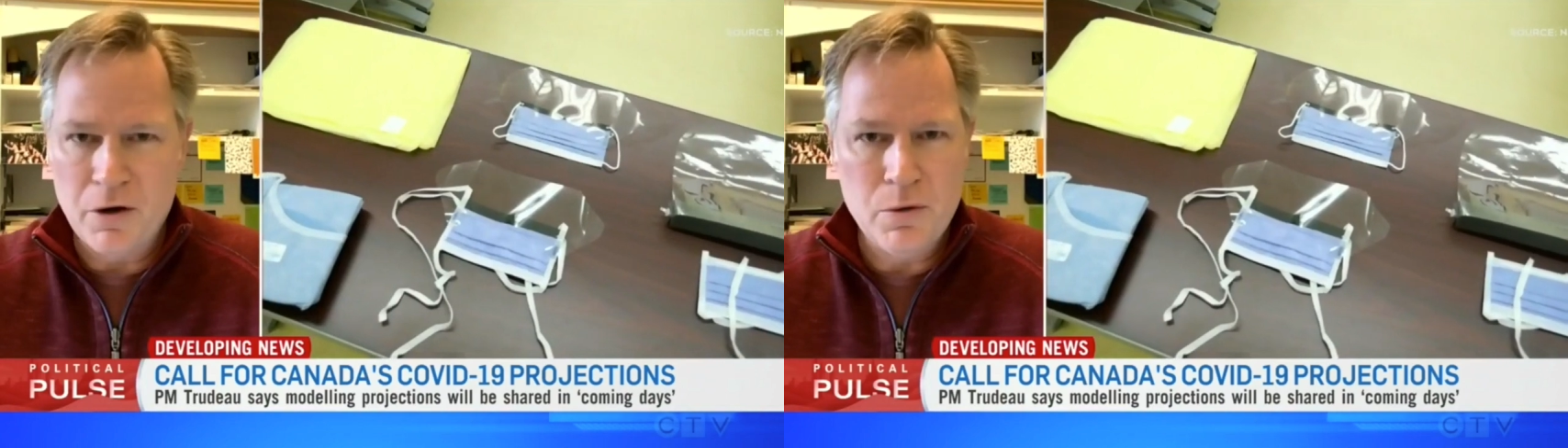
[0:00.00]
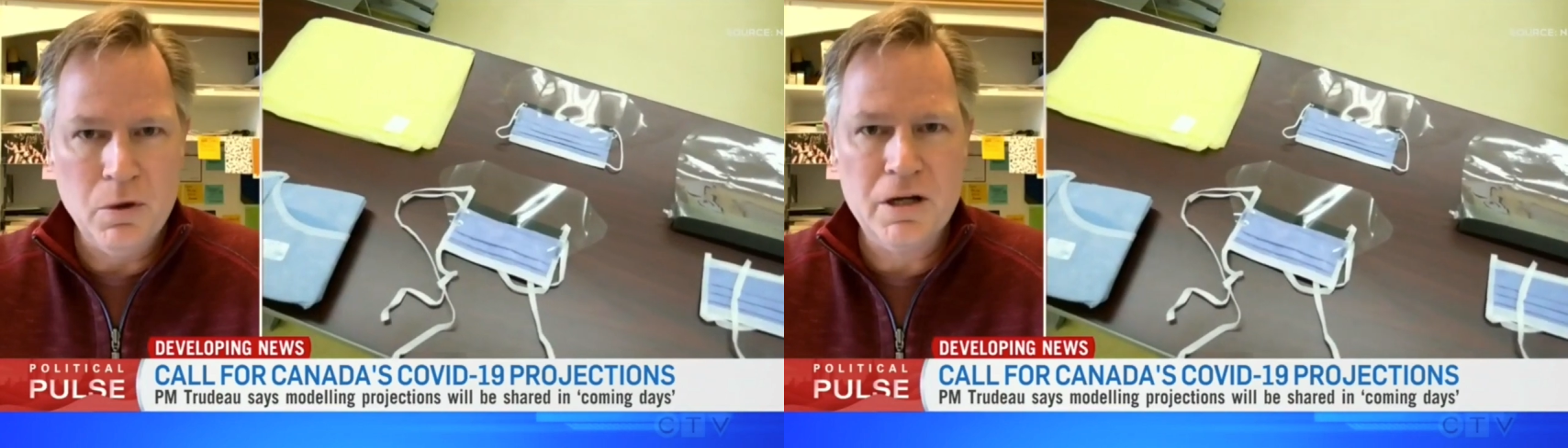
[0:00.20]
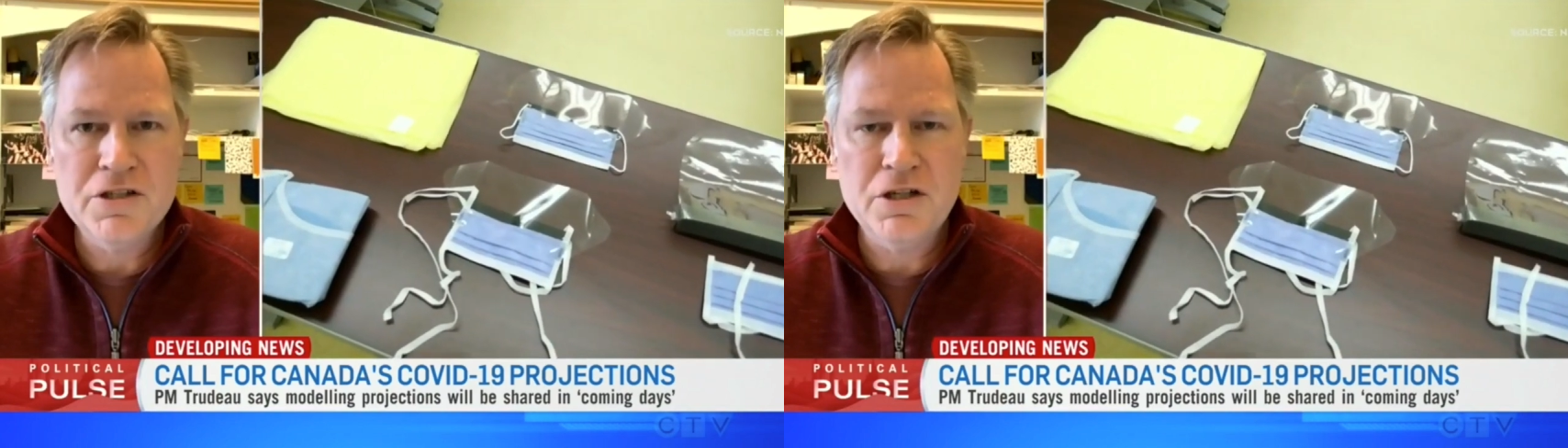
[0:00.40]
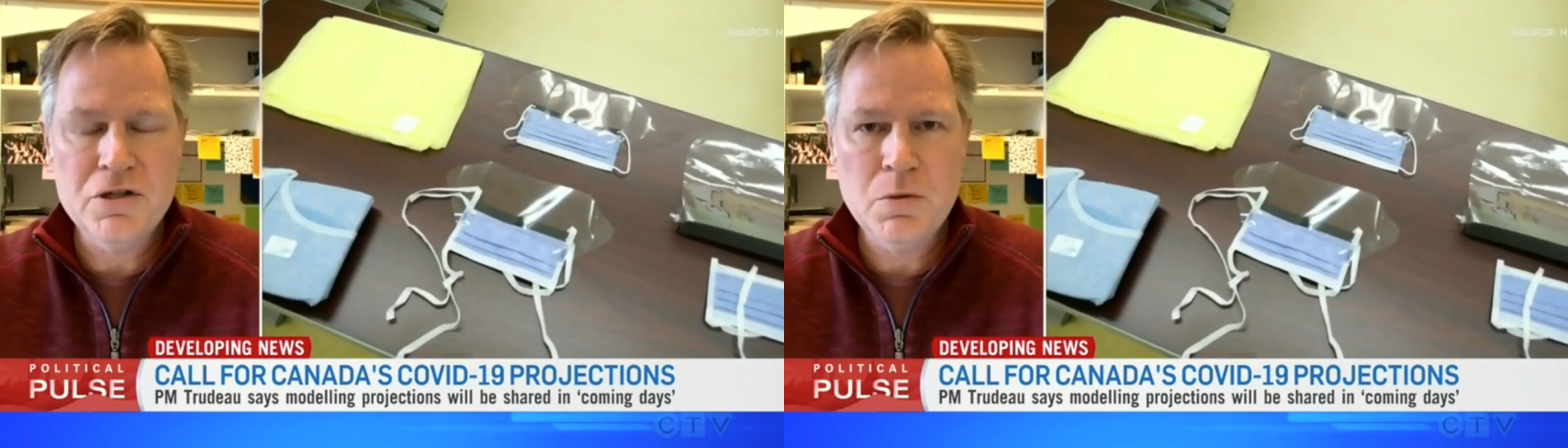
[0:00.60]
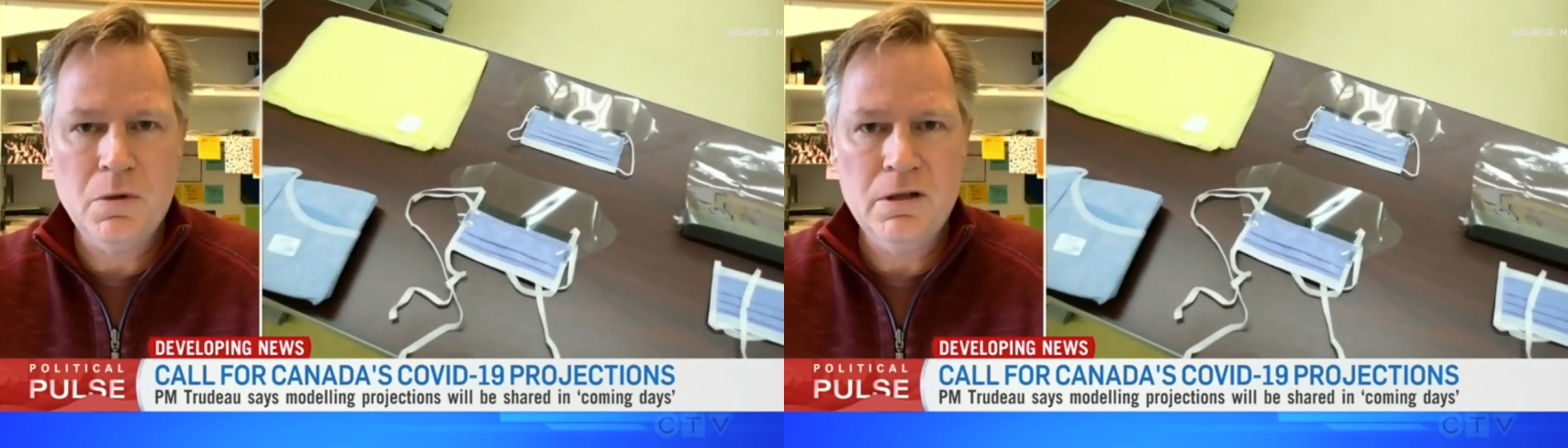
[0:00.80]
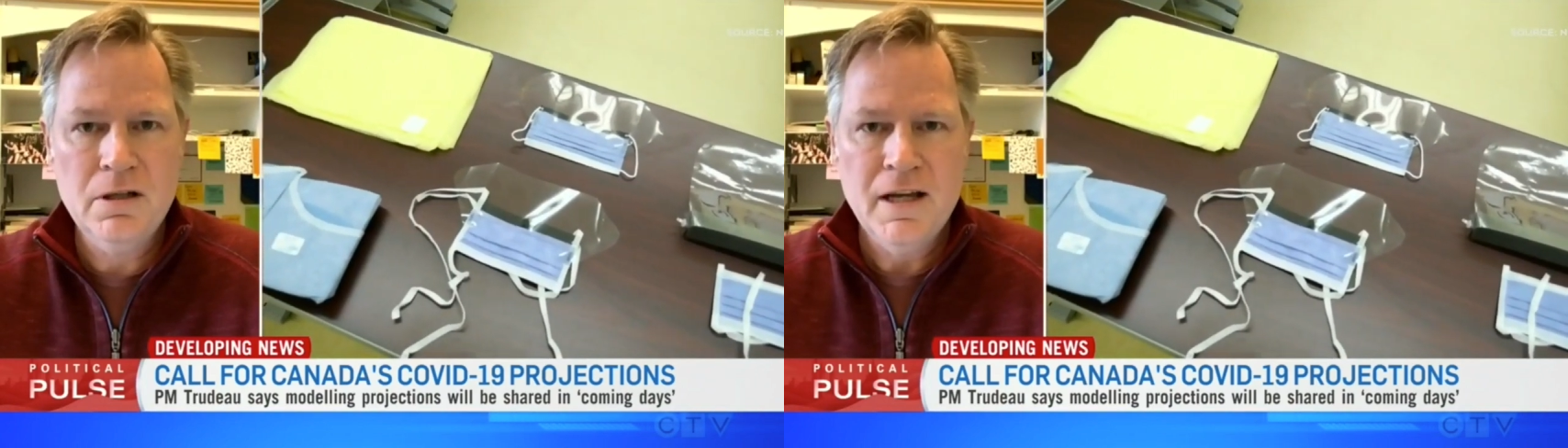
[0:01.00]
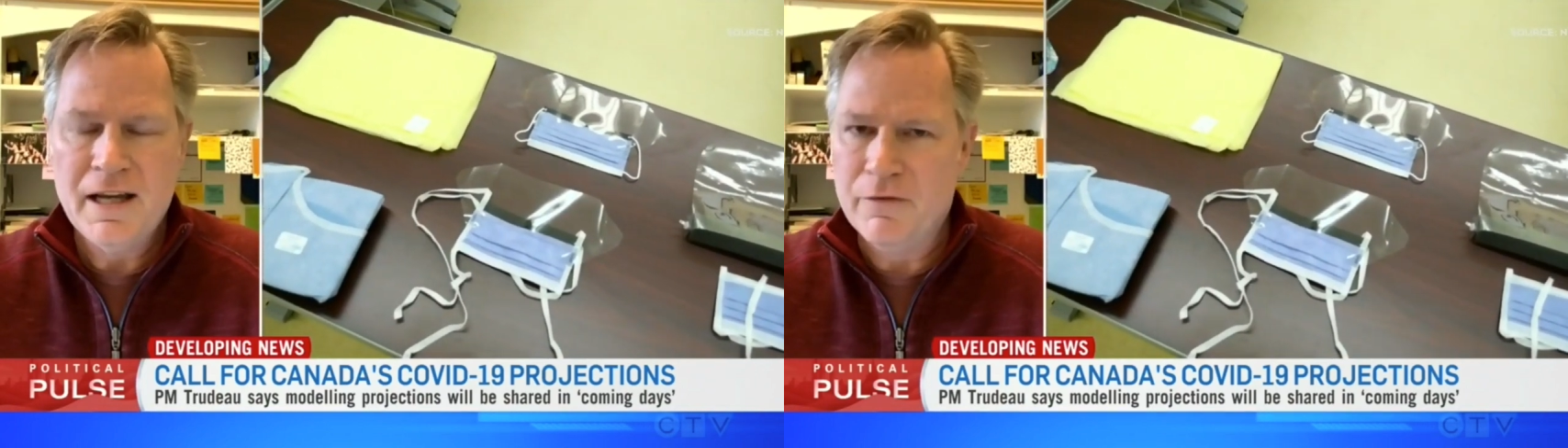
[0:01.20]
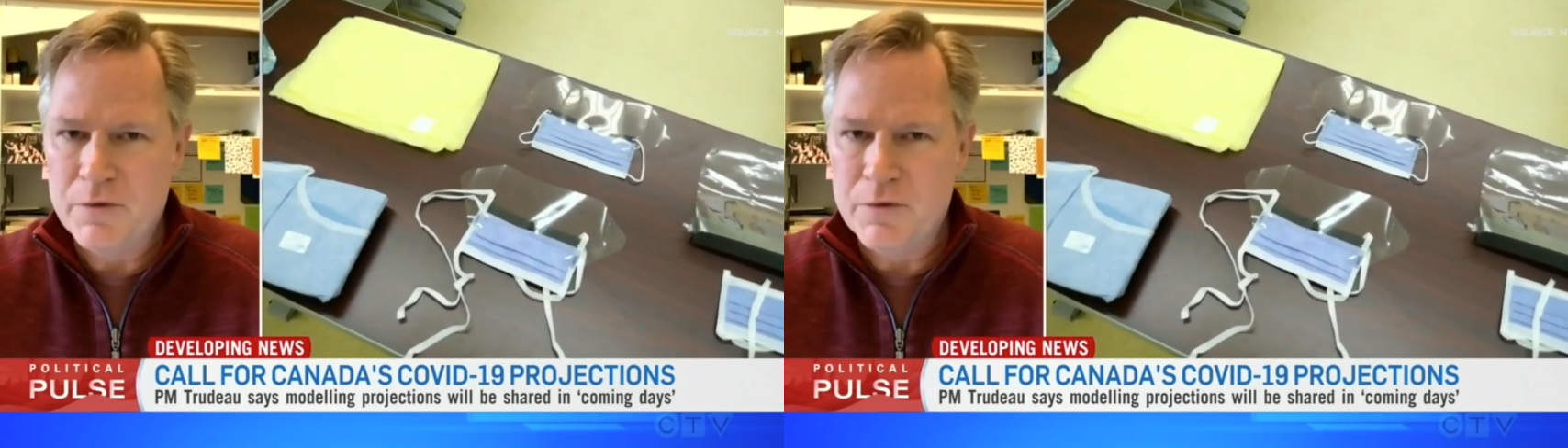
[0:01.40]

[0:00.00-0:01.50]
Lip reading: to work as usual, if